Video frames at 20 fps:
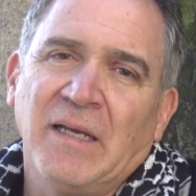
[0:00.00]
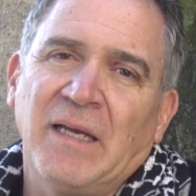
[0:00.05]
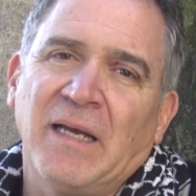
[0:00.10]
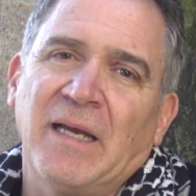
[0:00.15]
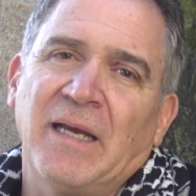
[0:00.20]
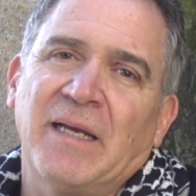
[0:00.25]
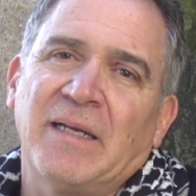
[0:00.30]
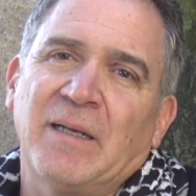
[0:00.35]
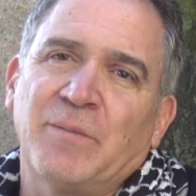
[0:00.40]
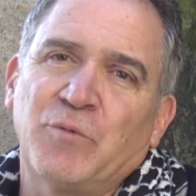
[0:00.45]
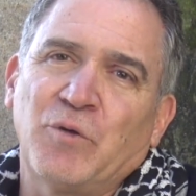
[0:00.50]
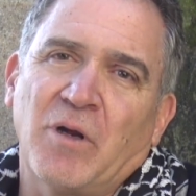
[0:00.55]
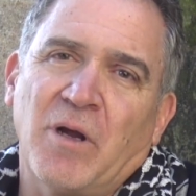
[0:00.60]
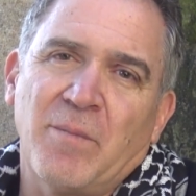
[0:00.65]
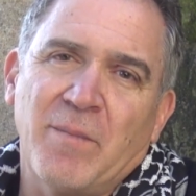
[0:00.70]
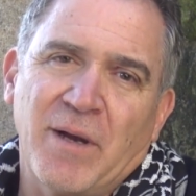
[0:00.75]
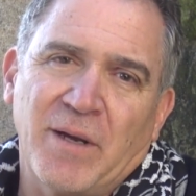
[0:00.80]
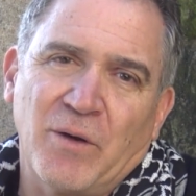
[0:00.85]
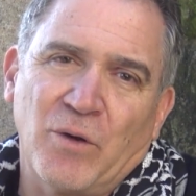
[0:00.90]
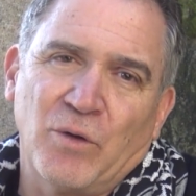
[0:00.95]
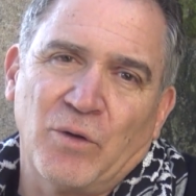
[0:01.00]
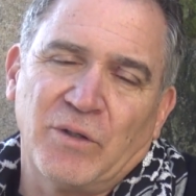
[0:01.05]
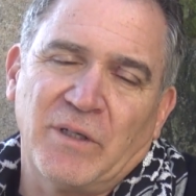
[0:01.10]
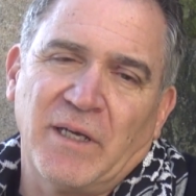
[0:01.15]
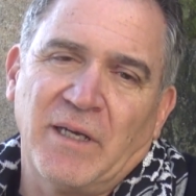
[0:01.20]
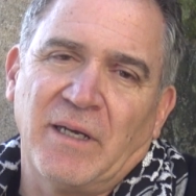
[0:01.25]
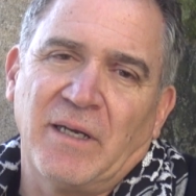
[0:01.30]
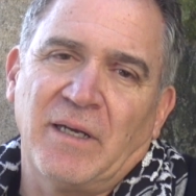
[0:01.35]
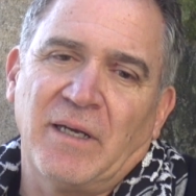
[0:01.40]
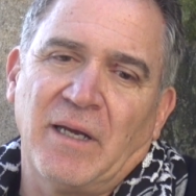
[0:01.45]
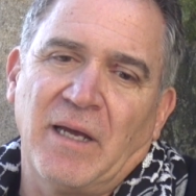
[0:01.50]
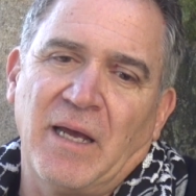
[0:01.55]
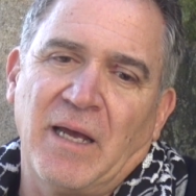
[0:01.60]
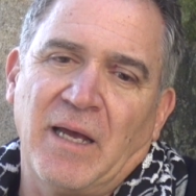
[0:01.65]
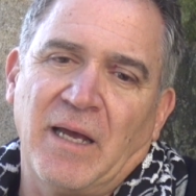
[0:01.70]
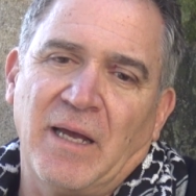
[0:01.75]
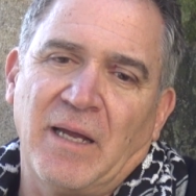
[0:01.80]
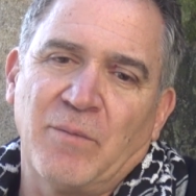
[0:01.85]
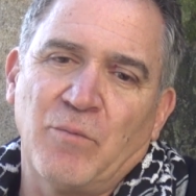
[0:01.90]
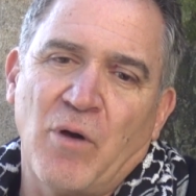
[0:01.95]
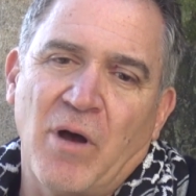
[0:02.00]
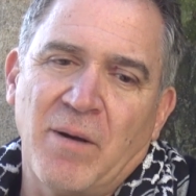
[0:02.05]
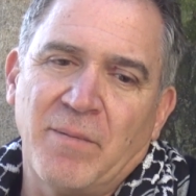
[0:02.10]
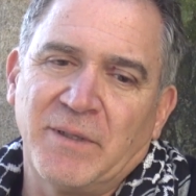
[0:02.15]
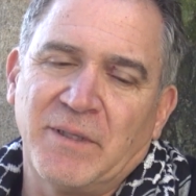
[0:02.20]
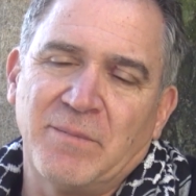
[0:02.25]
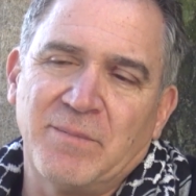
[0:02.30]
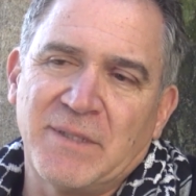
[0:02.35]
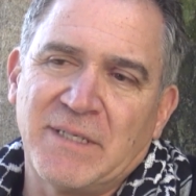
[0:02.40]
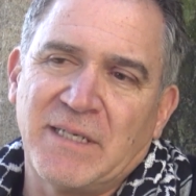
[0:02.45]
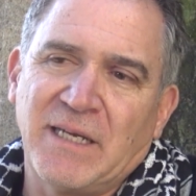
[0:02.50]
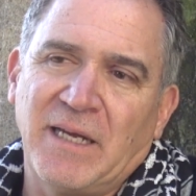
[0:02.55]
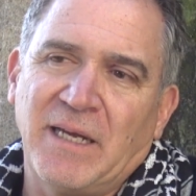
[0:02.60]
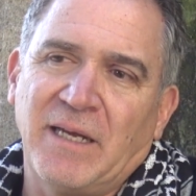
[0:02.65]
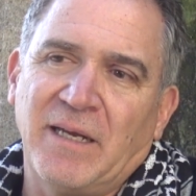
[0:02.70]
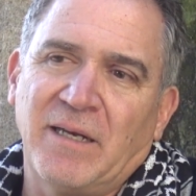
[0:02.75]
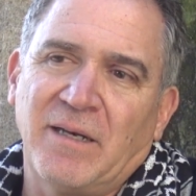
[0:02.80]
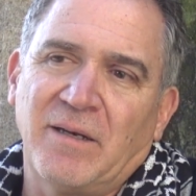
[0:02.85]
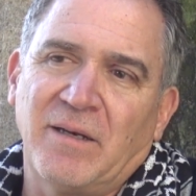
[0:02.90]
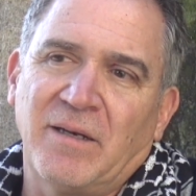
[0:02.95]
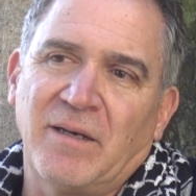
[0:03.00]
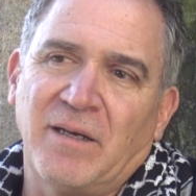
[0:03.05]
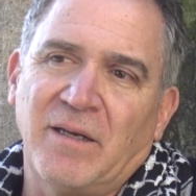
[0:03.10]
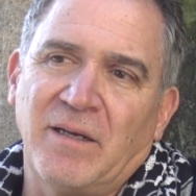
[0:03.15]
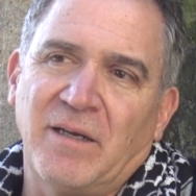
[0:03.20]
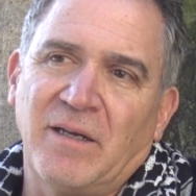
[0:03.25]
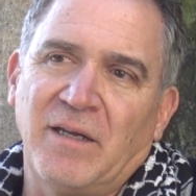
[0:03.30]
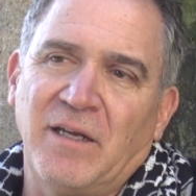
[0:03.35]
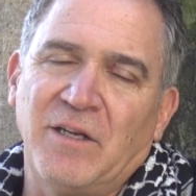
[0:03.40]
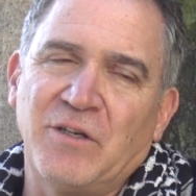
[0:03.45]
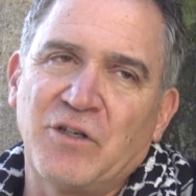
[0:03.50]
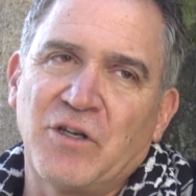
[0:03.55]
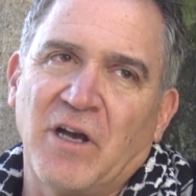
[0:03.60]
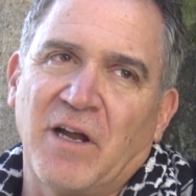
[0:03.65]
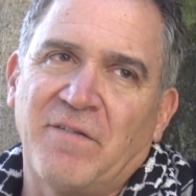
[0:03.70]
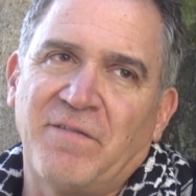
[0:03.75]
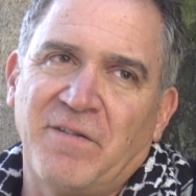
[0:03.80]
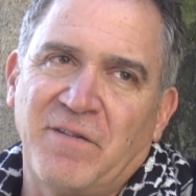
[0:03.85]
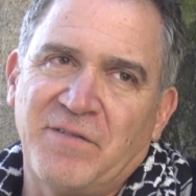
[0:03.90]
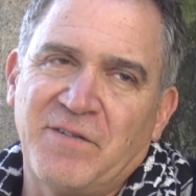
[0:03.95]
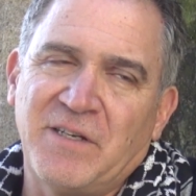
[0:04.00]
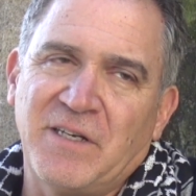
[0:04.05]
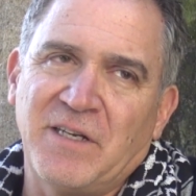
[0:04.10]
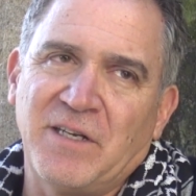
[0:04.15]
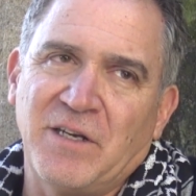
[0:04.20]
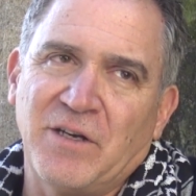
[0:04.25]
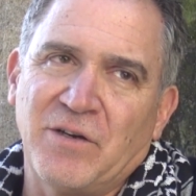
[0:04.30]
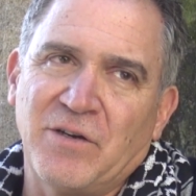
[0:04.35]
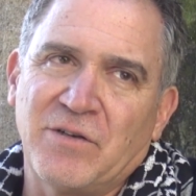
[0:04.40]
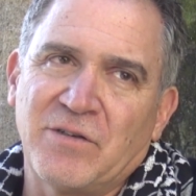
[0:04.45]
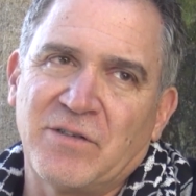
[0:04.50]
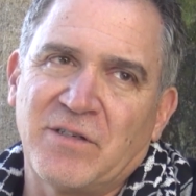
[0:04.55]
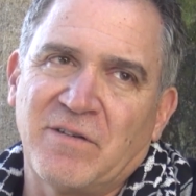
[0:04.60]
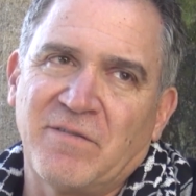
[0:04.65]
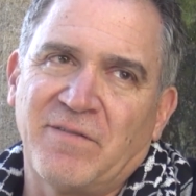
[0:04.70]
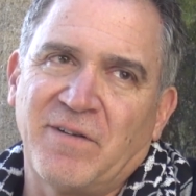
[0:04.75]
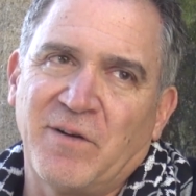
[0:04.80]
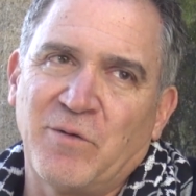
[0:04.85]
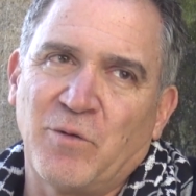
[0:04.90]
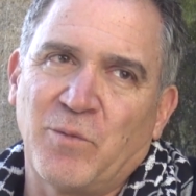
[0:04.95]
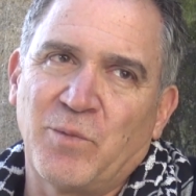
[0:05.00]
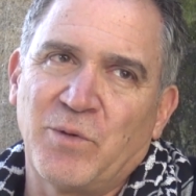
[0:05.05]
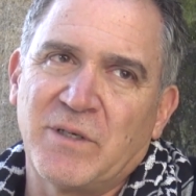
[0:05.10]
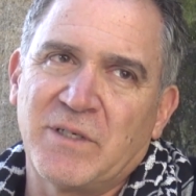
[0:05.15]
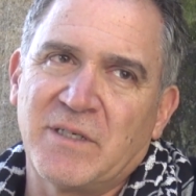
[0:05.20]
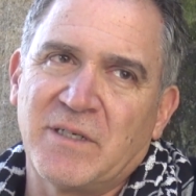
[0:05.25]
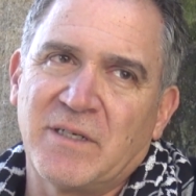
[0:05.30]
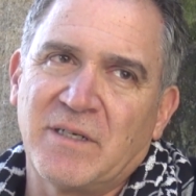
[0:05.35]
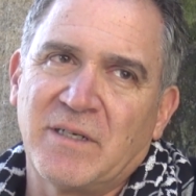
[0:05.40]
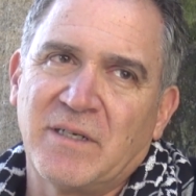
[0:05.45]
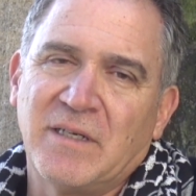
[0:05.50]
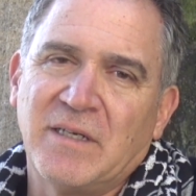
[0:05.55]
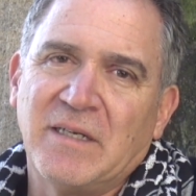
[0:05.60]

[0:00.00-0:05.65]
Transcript: And Abdurrahman Odeh and Muhammad al-Mzain each got 15 years in federal prison.